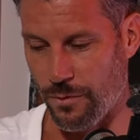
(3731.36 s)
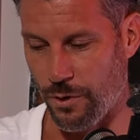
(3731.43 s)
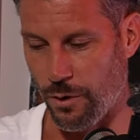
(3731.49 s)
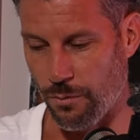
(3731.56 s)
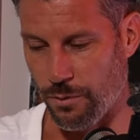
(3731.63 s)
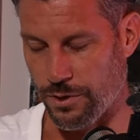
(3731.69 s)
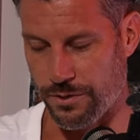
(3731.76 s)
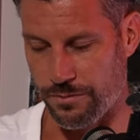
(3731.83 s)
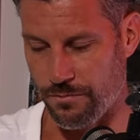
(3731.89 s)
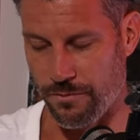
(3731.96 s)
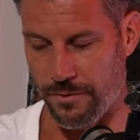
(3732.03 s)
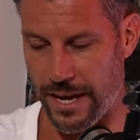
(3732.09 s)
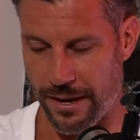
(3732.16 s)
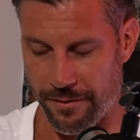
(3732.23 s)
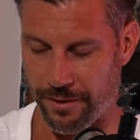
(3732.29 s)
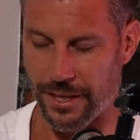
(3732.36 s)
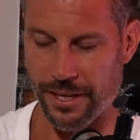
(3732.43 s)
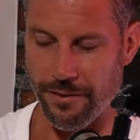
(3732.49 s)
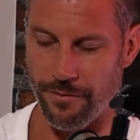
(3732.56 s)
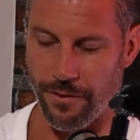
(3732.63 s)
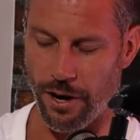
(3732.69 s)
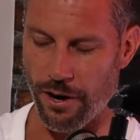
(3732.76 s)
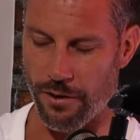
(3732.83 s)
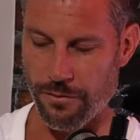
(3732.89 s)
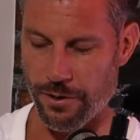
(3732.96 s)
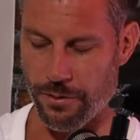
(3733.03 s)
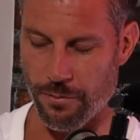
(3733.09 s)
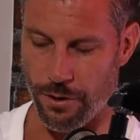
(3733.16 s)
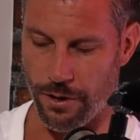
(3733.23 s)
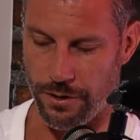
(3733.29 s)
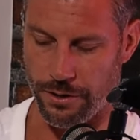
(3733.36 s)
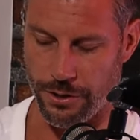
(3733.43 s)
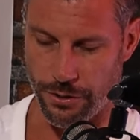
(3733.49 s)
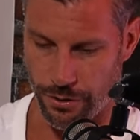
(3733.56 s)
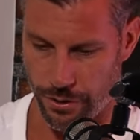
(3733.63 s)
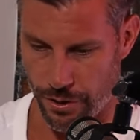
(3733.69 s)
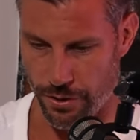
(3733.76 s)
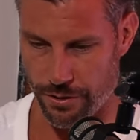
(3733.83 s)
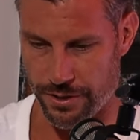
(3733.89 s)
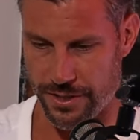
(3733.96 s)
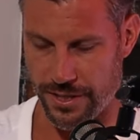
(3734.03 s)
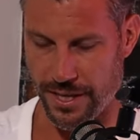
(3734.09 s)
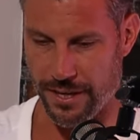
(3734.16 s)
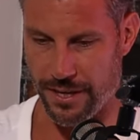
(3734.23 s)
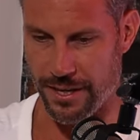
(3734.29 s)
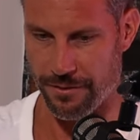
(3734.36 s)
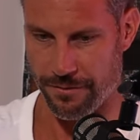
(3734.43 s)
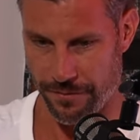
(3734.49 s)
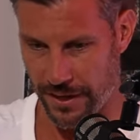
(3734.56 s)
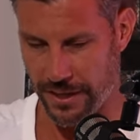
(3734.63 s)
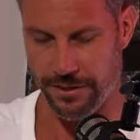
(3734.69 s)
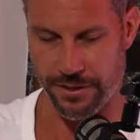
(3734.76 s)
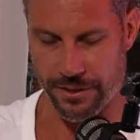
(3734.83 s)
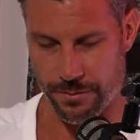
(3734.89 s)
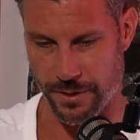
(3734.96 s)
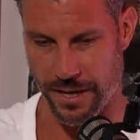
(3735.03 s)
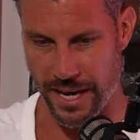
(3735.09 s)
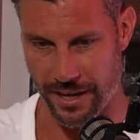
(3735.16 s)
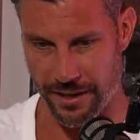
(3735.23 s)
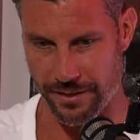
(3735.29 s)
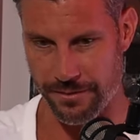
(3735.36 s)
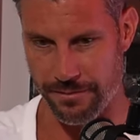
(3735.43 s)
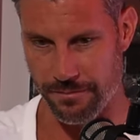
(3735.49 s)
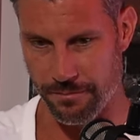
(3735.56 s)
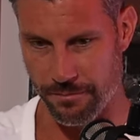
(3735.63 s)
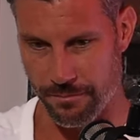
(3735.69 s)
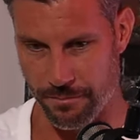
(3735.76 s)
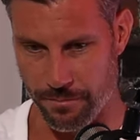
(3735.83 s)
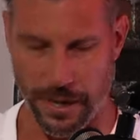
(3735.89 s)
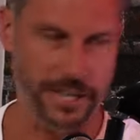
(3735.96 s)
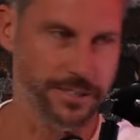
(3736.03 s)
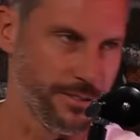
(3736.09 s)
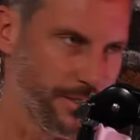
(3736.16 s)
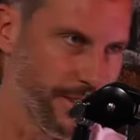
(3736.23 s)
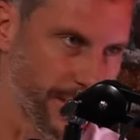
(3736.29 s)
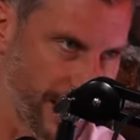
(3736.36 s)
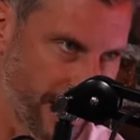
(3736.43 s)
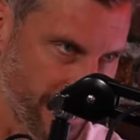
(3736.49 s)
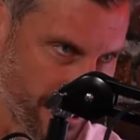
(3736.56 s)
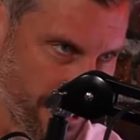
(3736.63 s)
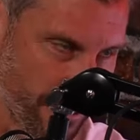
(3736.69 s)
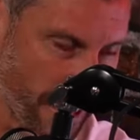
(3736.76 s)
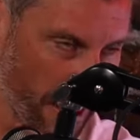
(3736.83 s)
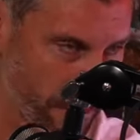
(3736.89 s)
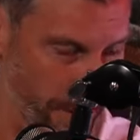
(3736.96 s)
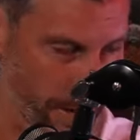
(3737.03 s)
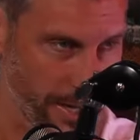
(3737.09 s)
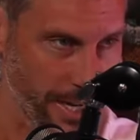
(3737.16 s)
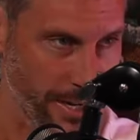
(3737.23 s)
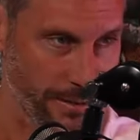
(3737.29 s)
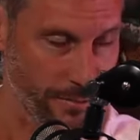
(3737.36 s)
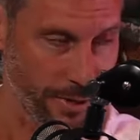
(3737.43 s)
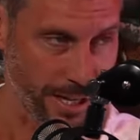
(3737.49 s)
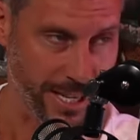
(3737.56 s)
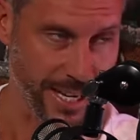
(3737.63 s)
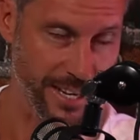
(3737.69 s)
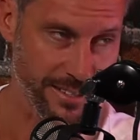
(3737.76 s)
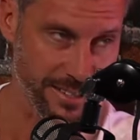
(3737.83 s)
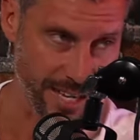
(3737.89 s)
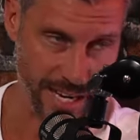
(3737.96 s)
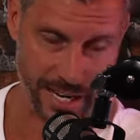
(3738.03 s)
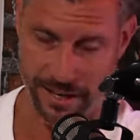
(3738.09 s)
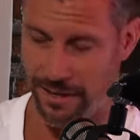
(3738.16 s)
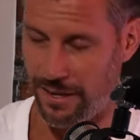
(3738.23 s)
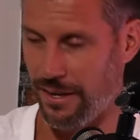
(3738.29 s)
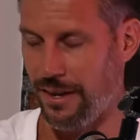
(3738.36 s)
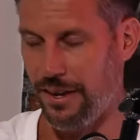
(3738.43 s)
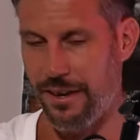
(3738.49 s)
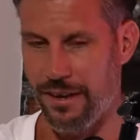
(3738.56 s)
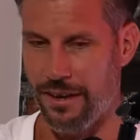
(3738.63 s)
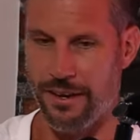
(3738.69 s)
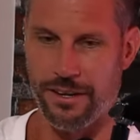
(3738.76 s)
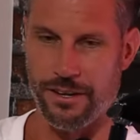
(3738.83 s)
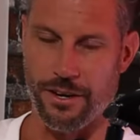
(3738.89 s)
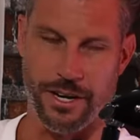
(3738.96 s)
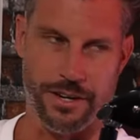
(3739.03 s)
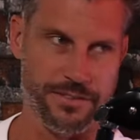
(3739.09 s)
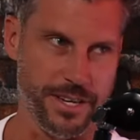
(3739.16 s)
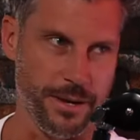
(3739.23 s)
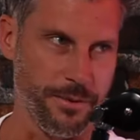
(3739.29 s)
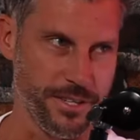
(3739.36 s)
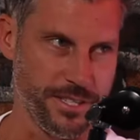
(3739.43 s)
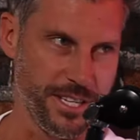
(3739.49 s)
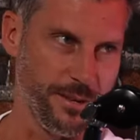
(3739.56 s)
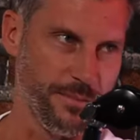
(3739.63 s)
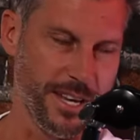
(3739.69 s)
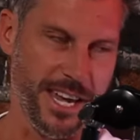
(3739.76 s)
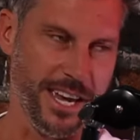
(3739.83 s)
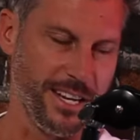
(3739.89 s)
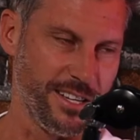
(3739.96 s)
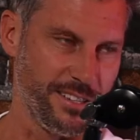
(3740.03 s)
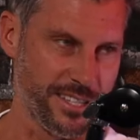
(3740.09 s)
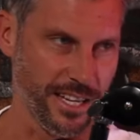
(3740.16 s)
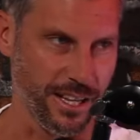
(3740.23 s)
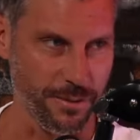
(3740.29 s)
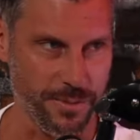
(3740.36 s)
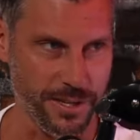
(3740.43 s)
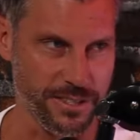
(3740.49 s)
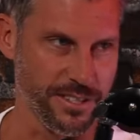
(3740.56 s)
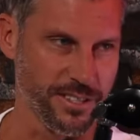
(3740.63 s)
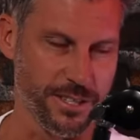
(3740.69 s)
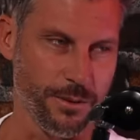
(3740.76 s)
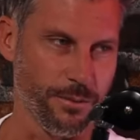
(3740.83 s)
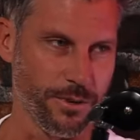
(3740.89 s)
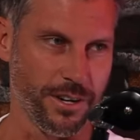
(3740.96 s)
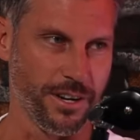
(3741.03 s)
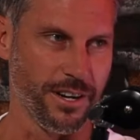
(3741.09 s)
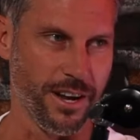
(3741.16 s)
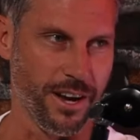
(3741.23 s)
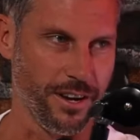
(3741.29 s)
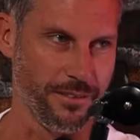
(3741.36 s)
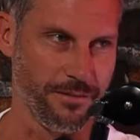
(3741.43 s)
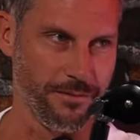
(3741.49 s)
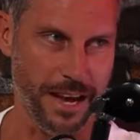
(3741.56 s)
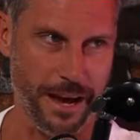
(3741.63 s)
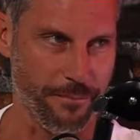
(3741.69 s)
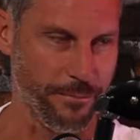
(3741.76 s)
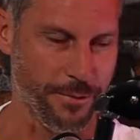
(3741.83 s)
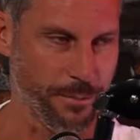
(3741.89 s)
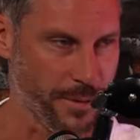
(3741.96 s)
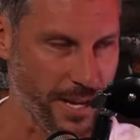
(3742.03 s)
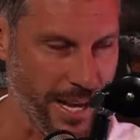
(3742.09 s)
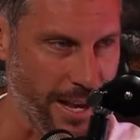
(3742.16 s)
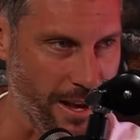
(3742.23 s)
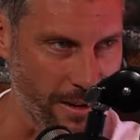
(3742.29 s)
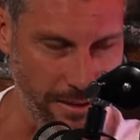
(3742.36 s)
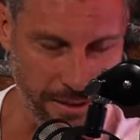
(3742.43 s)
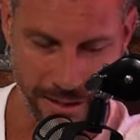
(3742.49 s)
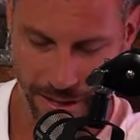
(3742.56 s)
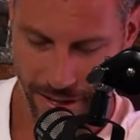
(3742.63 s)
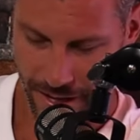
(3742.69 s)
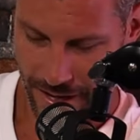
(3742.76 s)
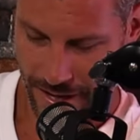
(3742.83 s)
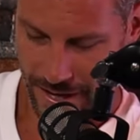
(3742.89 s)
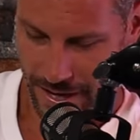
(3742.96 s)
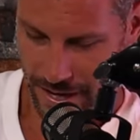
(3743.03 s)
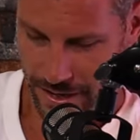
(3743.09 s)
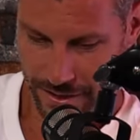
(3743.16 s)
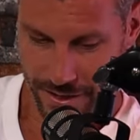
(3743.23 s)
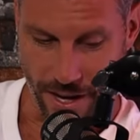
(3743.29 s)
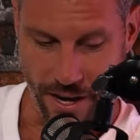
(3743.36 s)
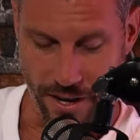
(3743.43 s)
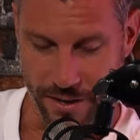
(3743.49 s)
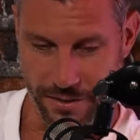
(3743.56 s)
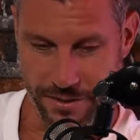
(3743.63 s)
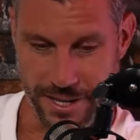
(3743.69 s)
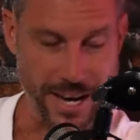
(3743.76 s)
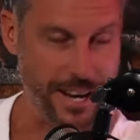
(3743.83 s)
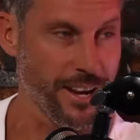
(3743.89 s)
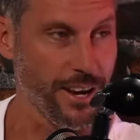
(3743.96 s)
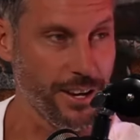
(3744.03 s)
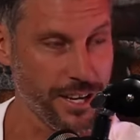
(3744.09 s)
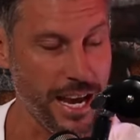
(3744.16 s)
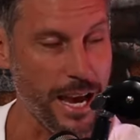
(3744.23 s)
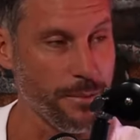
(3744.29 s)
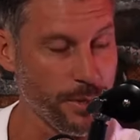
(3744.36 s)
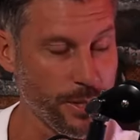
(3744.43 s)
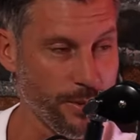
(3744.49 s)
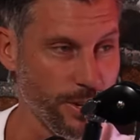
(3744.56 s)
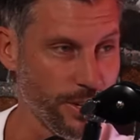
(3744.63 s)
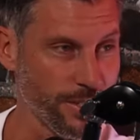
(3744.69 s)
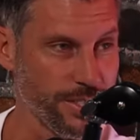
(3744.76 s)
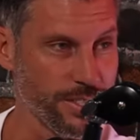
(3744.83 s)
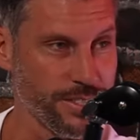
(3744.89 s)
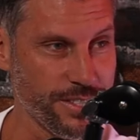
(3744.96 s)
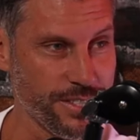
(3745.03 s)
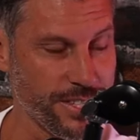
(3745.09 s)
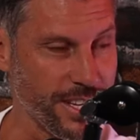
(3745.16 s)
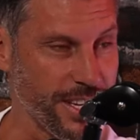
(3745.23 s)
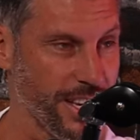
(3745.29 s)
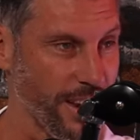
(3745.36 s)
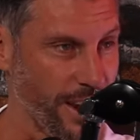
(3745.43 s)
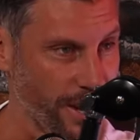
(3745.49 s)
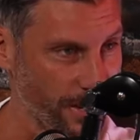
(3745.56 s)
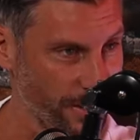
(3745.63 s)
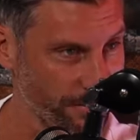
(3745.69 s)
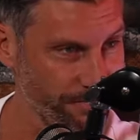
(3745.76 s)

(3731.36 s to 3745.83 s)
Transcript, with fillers: was heavily involved with what new content and features we added based on the customer. But I didn't really get tech. God, if someone had said to me, "How do you sell a business?" I wouldn't have known up from down. So Jacko came across as the C E O,